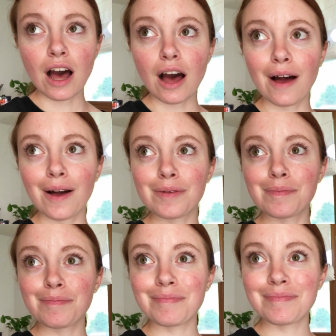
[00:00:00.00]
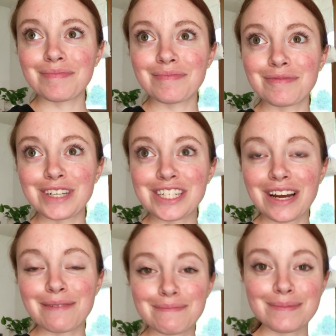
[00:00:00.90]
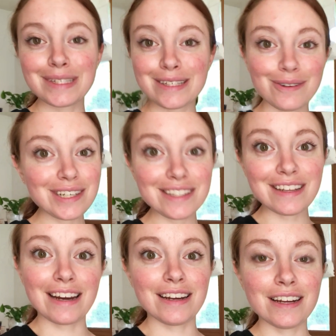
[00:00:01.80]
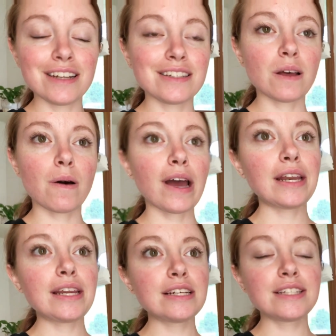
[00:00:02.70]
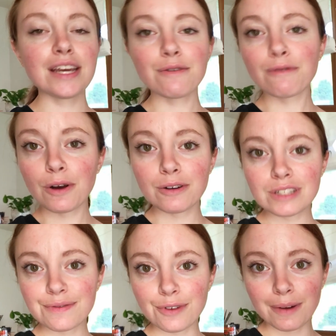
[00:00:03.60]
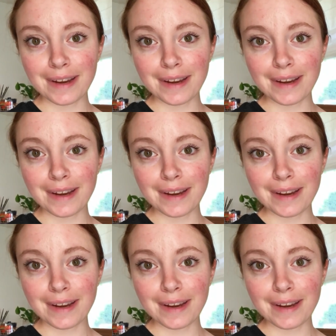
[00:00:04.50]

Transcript: um, which I'm so excited. So I need to take photos for